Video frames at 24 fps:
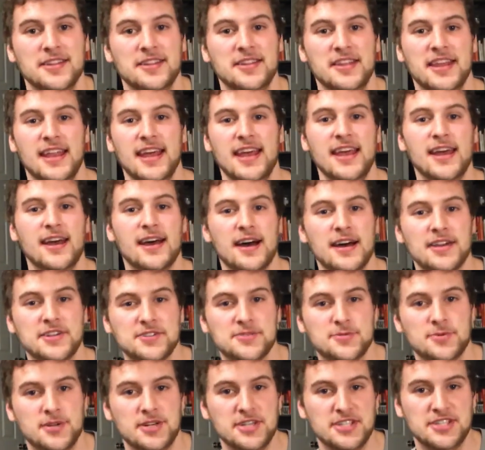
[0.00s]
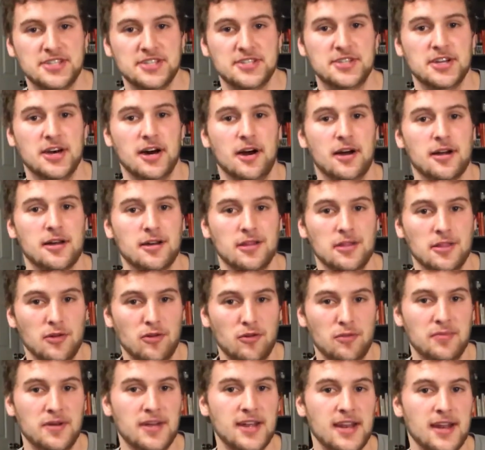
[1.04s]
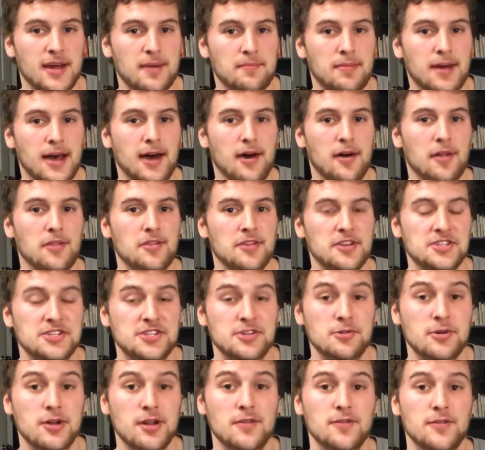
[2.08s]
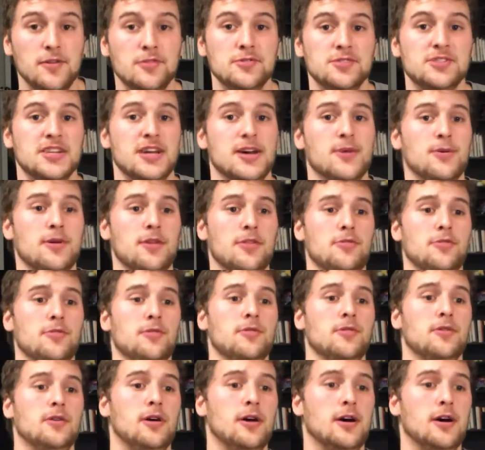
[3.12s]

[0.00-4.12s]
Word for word: Today, I just wanted to talk a little bit about the two interviews I went through